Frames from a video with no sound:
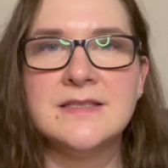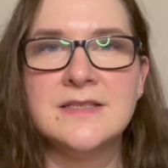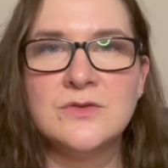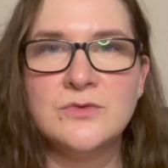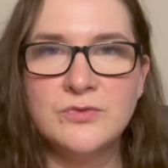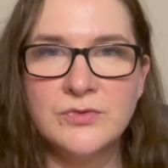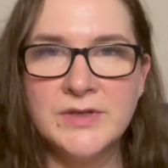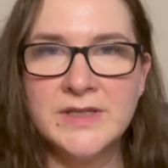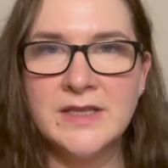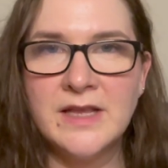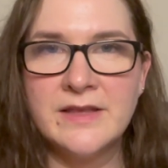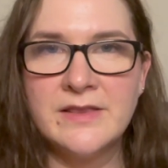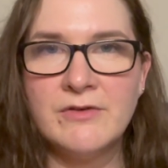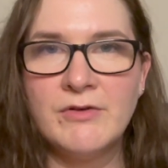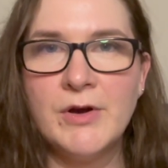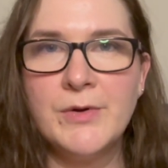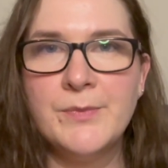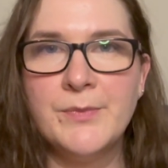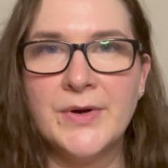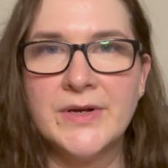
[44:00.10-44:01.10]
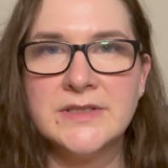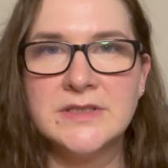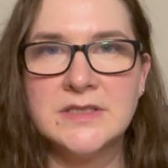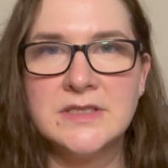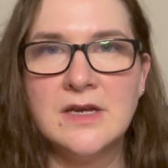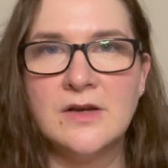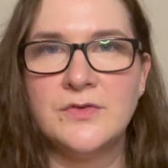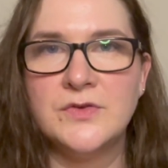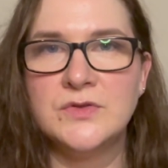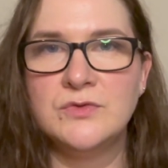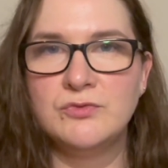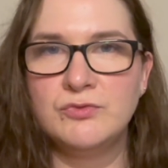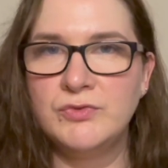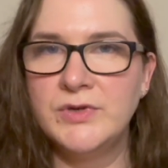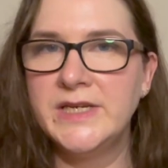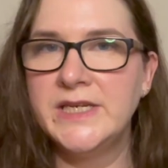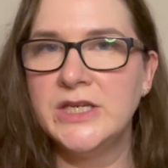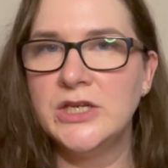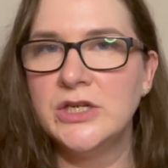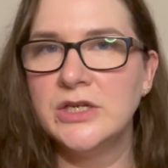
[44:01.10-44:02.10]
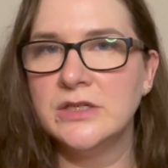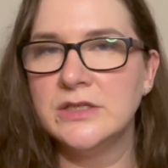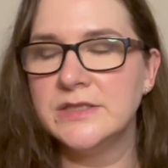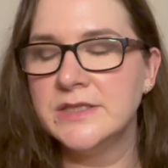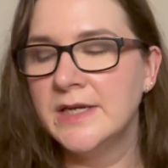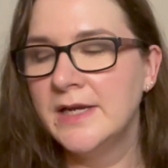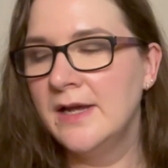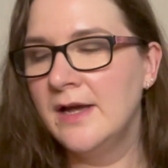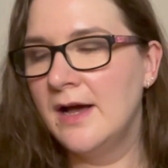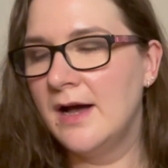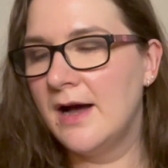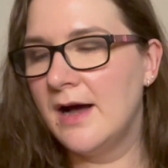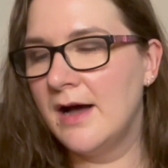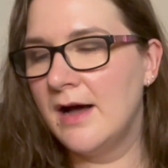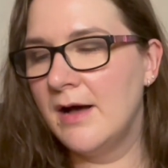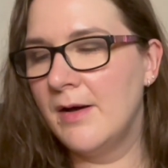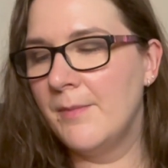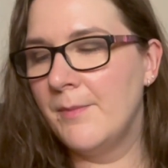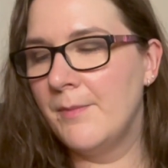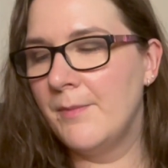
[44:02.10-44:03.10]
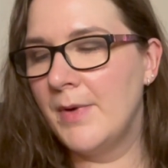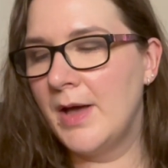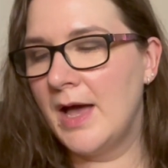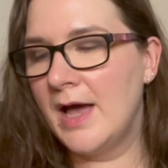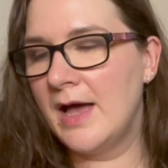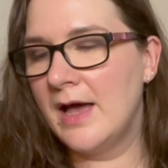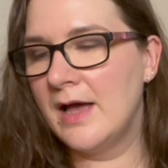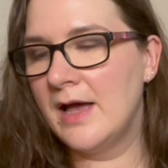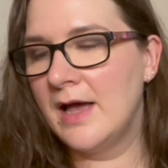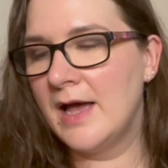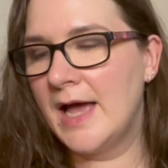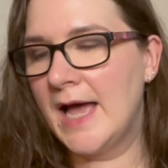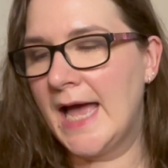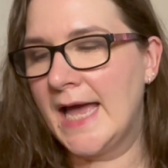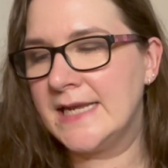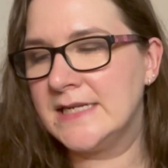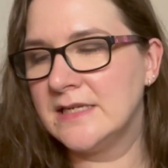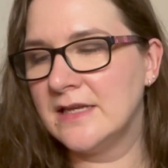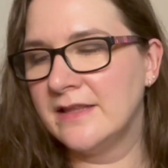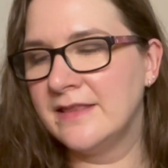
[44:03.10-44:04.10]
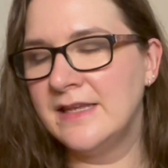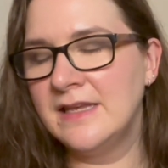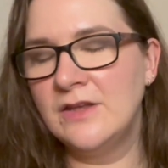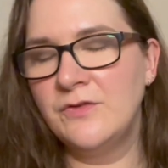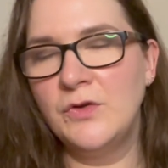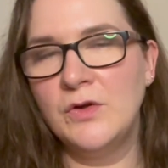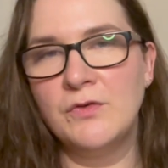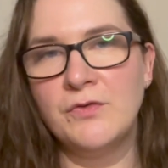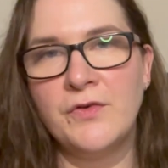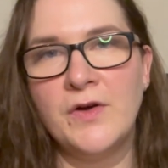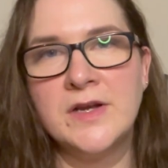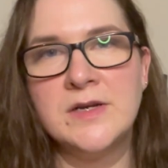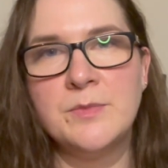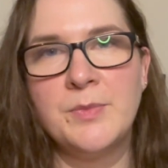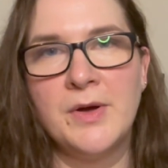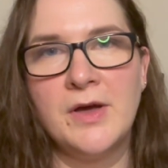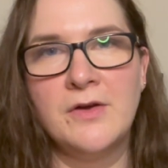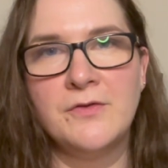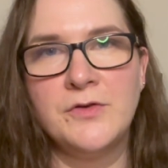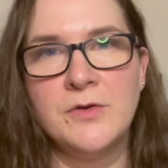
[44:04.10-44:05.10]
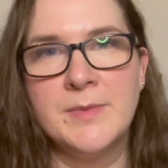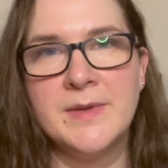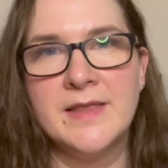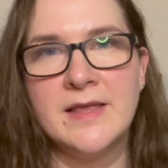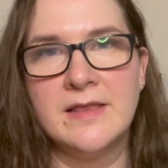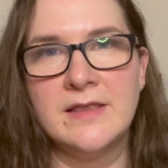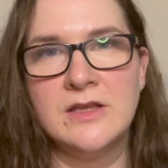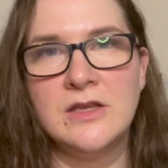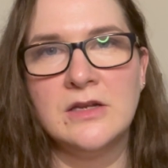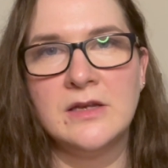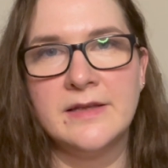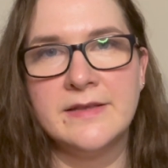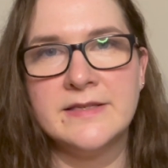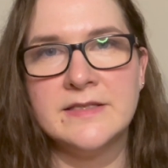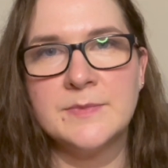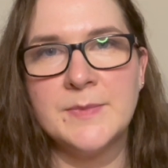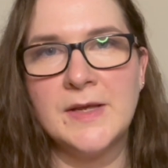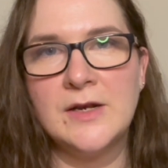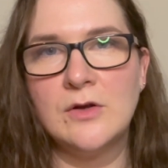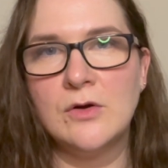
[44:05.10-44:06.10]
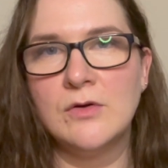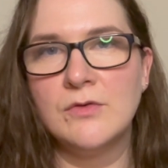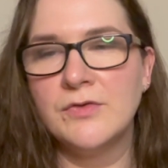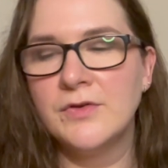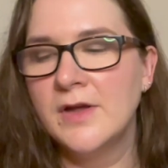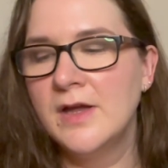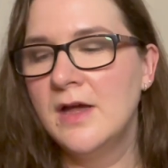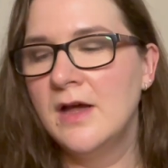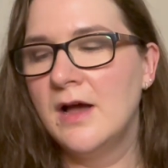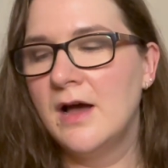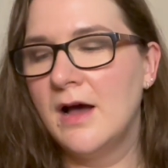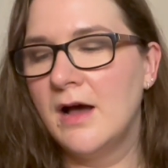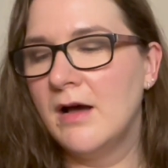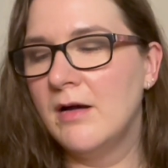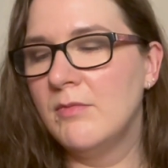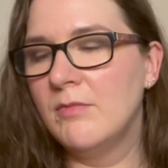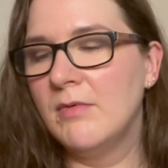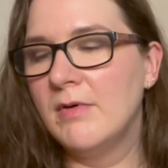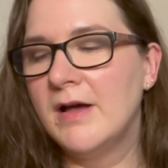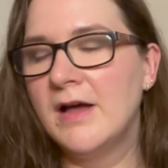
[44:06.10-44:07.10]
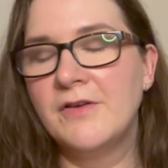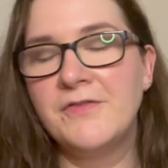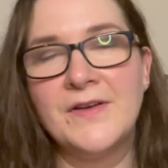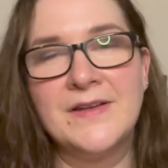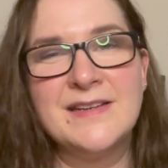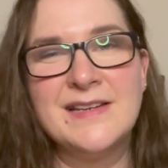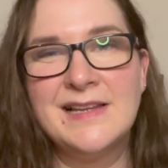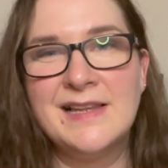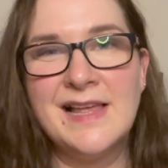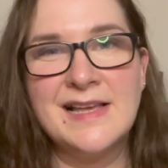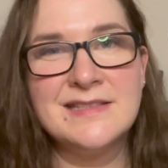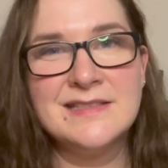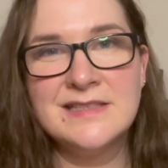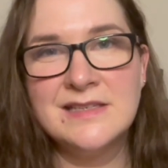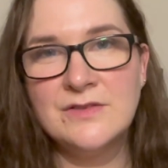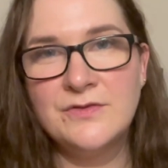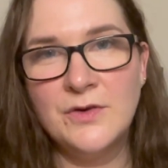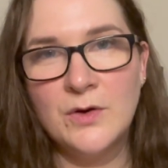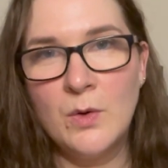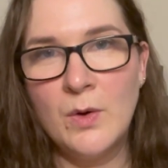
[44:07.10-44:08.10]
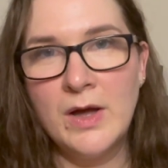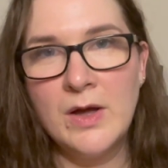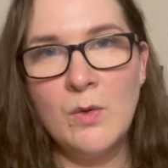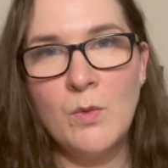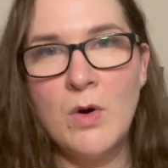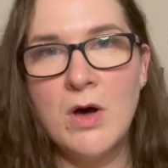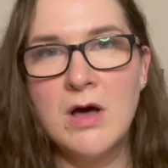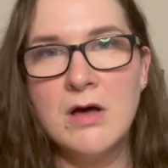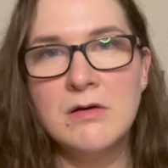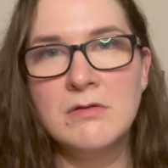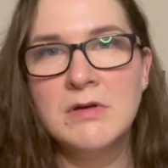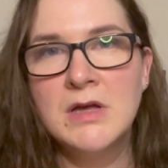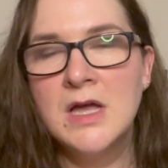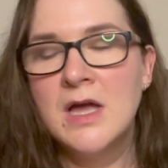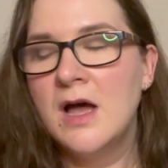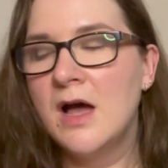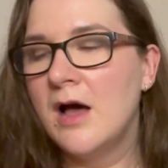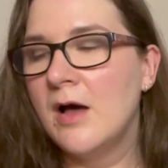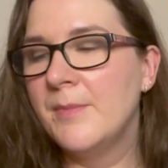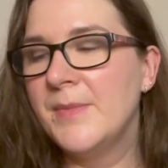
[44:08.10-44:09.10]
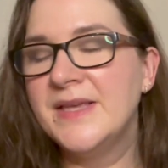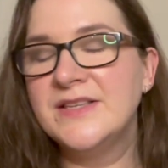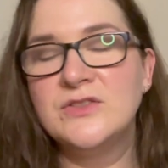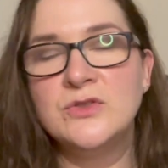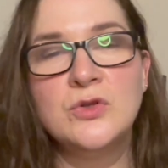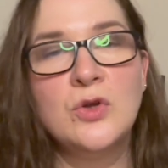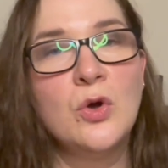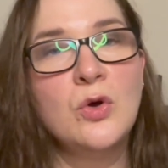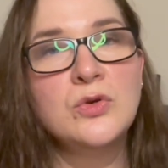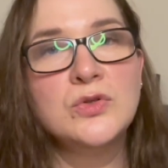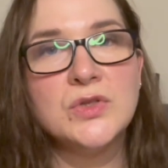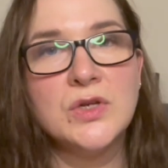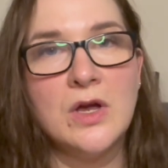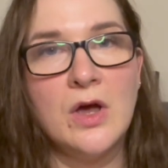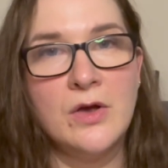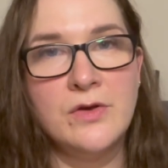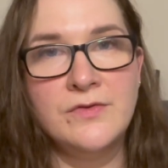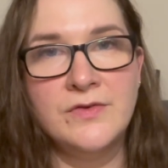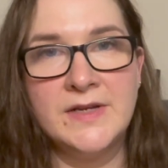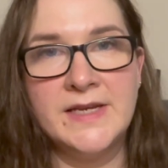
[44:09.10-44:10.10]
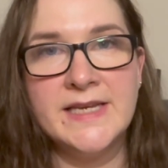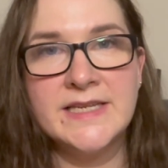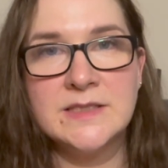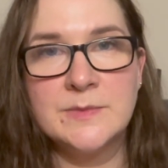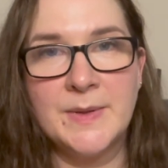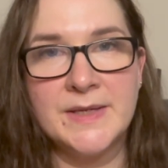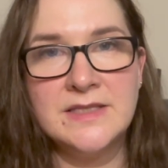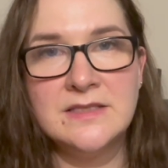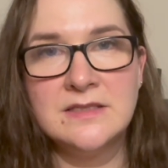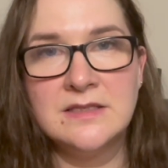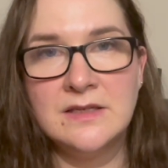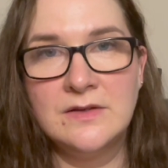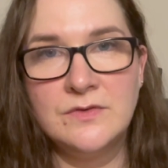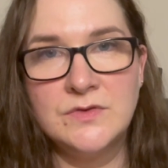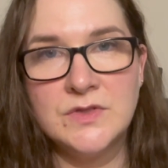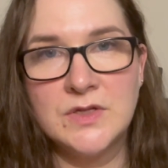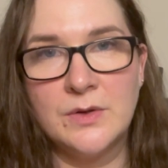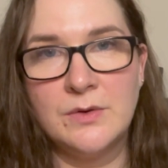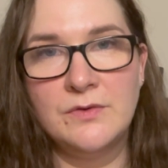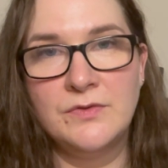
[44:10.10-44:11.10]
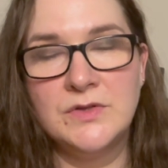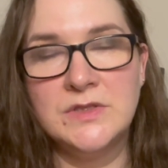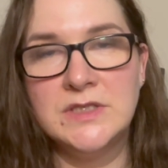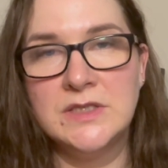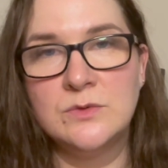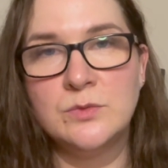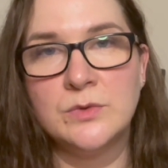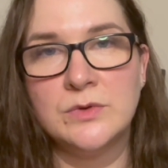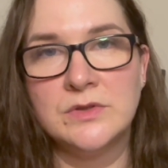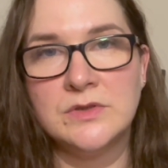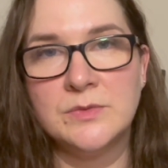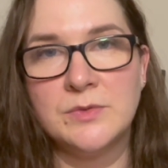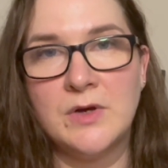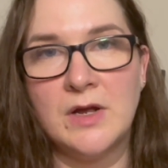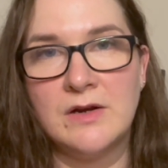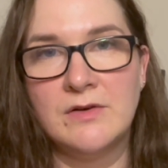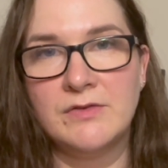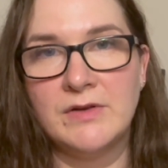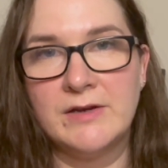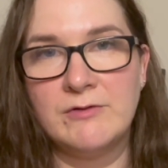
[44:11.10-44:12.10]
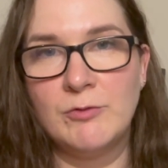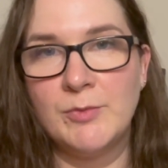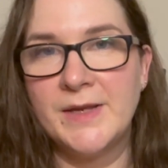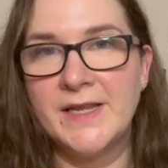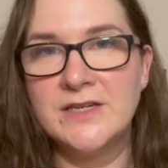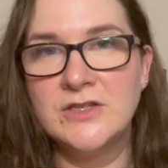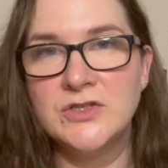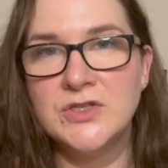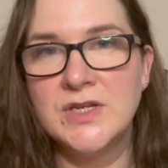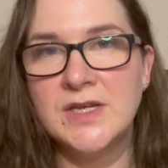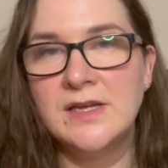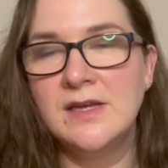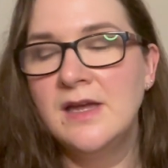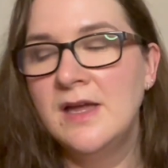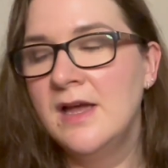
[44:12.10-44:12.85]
is like their own brand stuff is really good. And I think if you can find a perfume in there that you like the smell of, I found it lasted for quite a while. It's not overly expensive, so if you did want to kind of like replenish it,